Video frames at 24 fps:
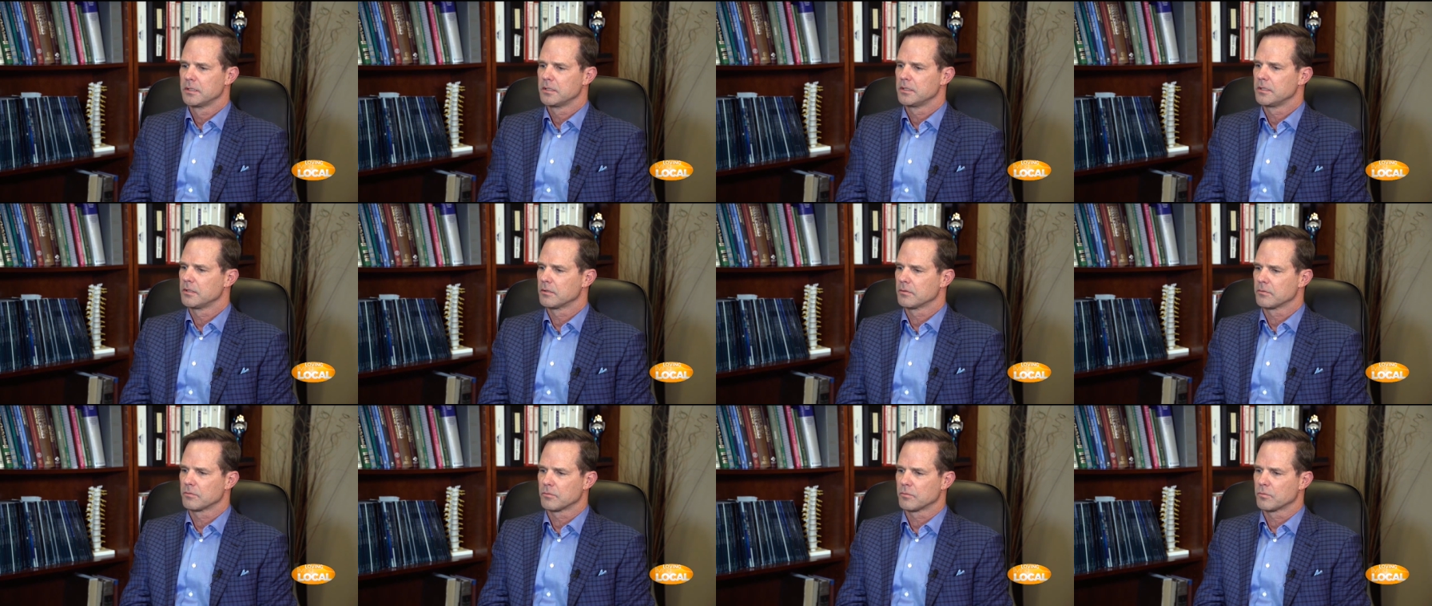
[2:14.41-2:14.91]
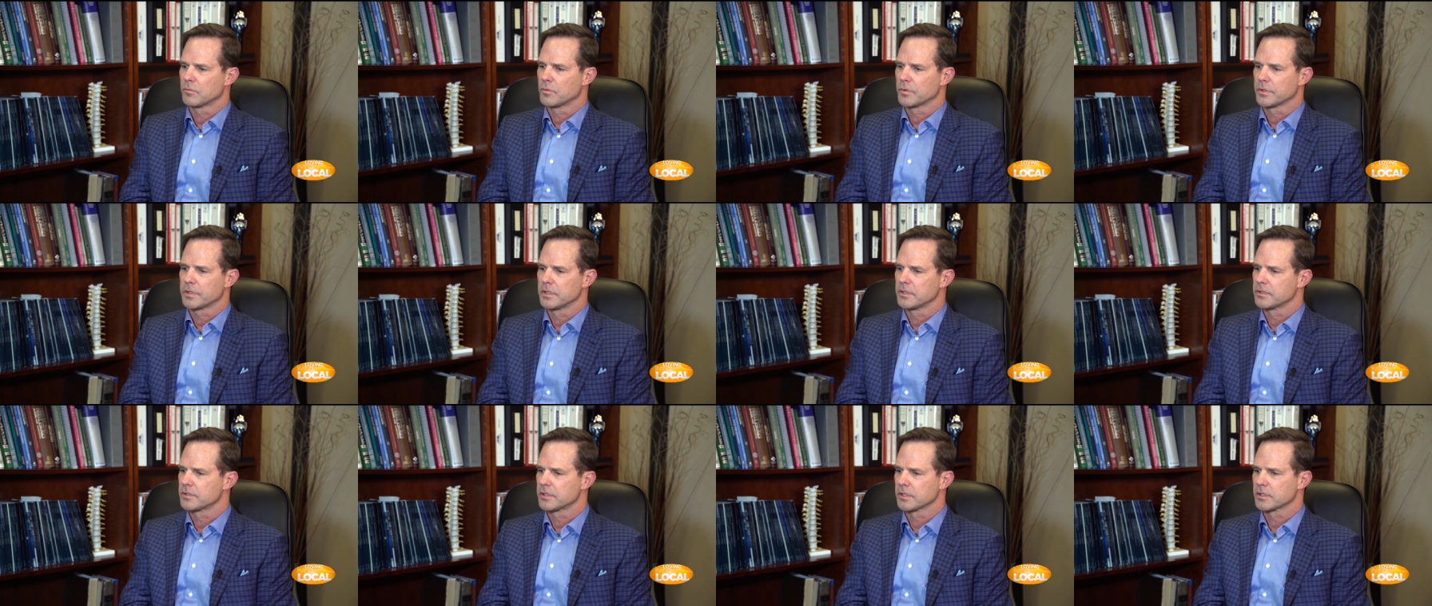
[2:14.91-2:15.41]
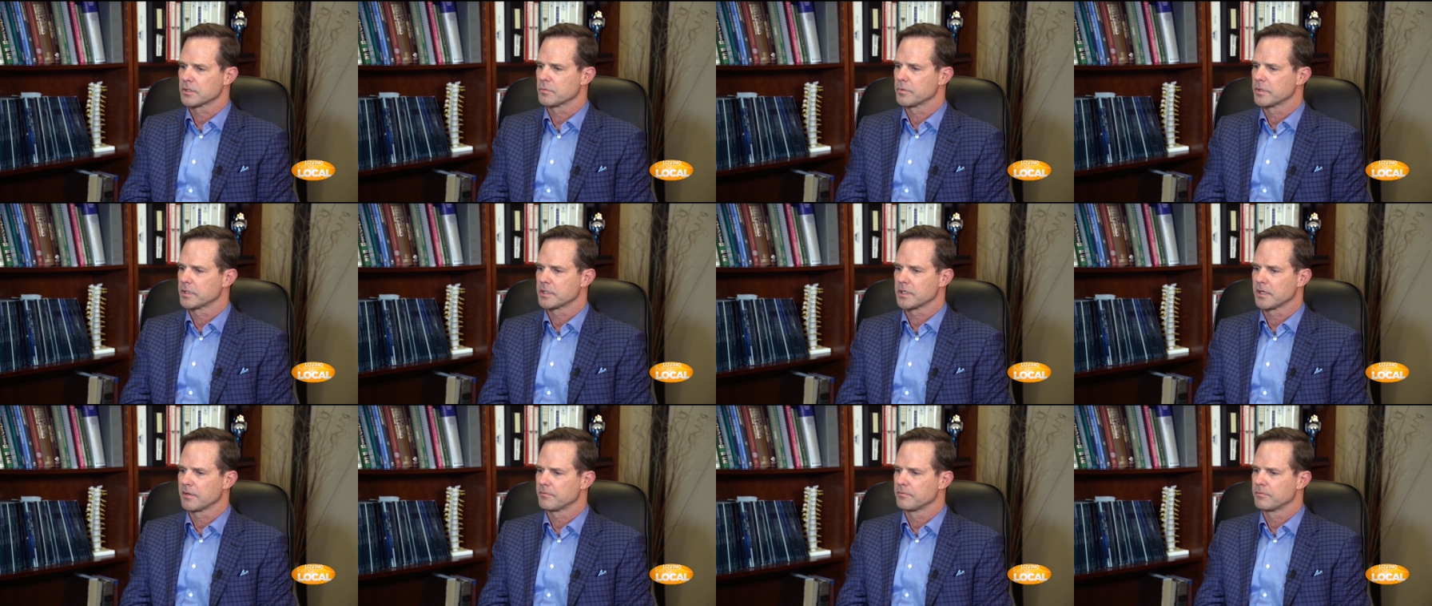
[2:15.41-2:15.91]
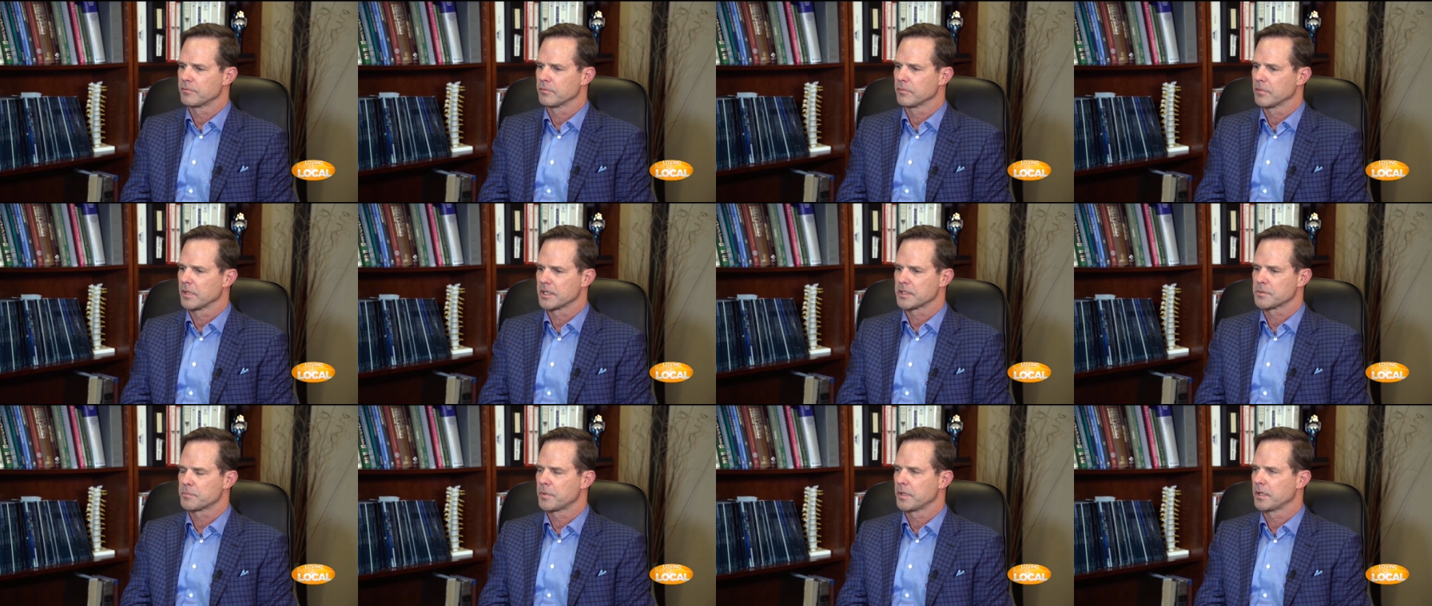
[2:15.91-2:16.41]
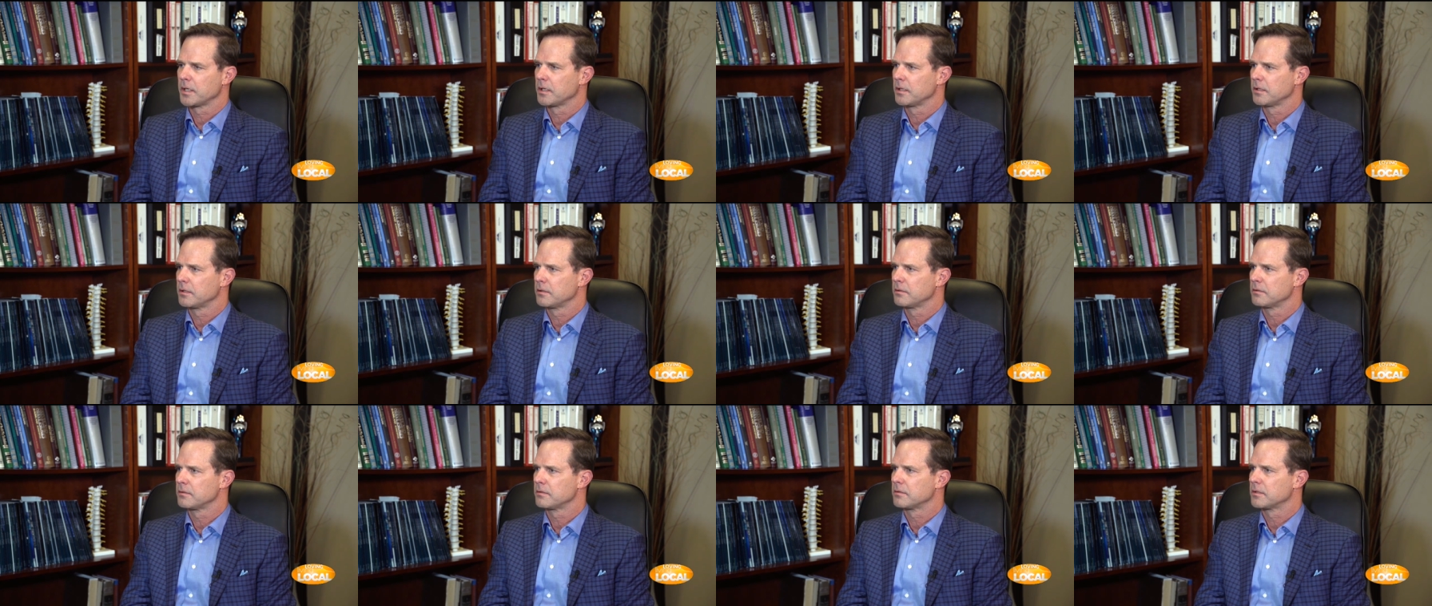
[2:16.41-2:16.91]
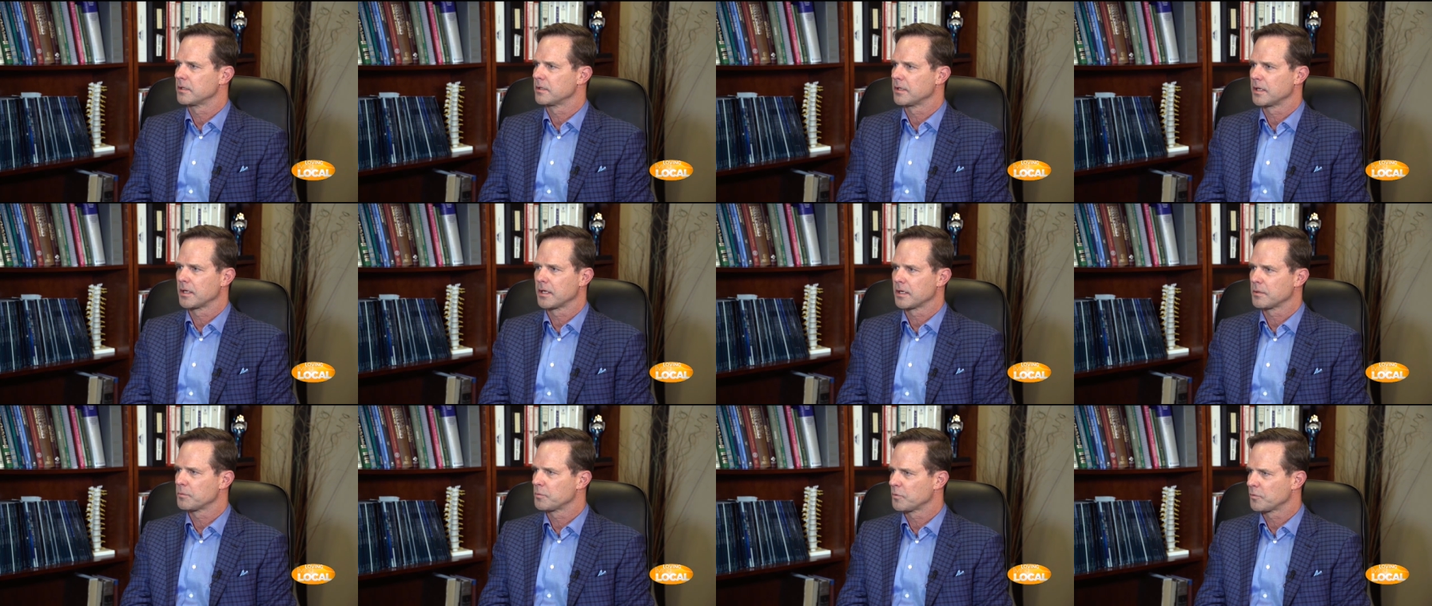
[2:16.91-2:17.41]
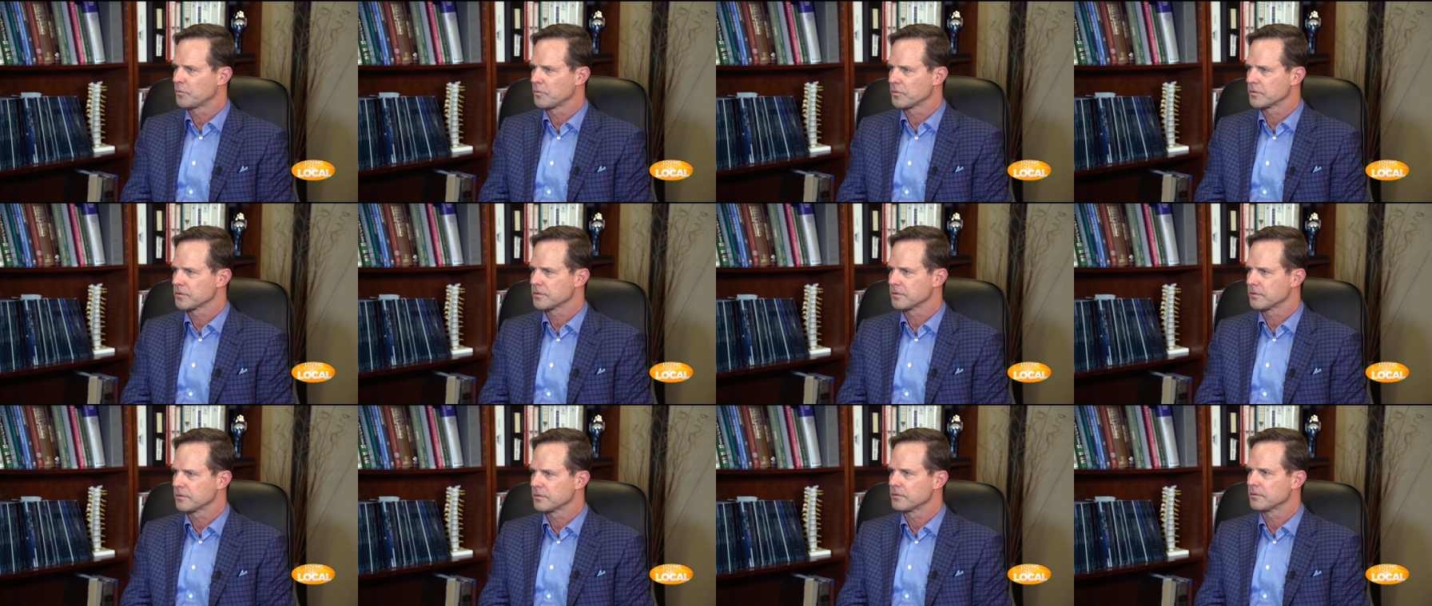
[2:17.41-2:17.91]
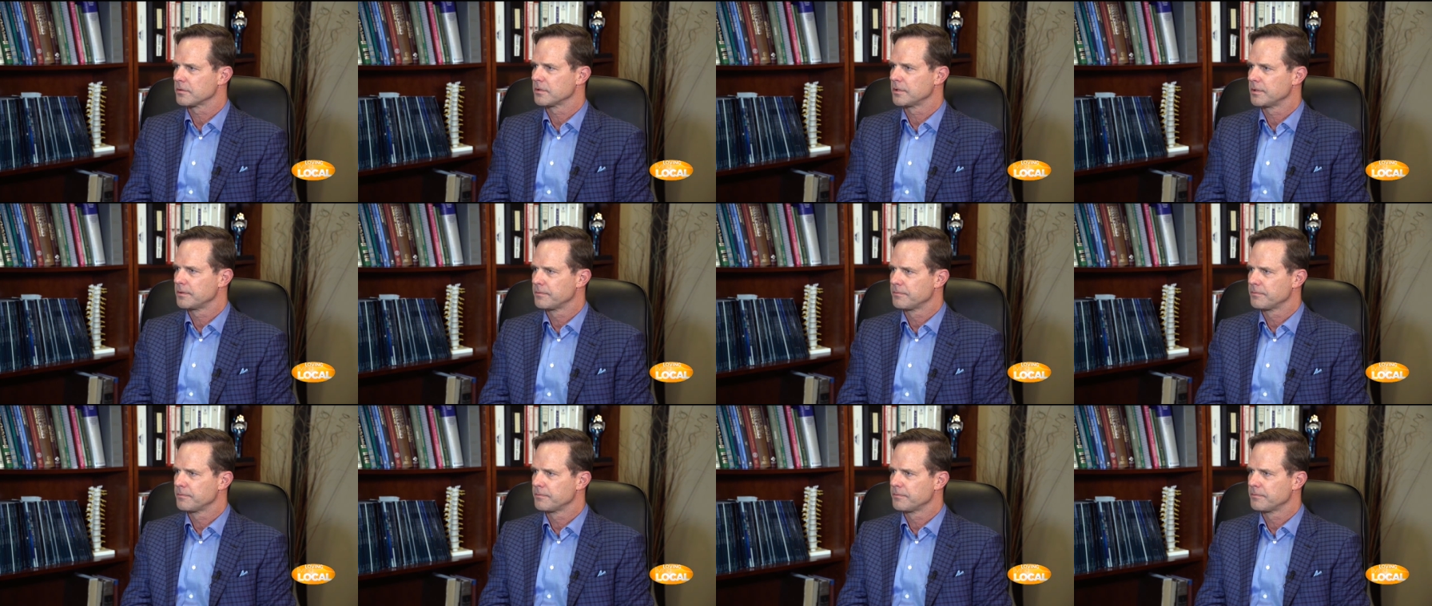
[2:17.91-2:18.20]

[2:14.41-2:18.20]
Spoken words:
you know, within 6 weeks have less pain than they had before surgery.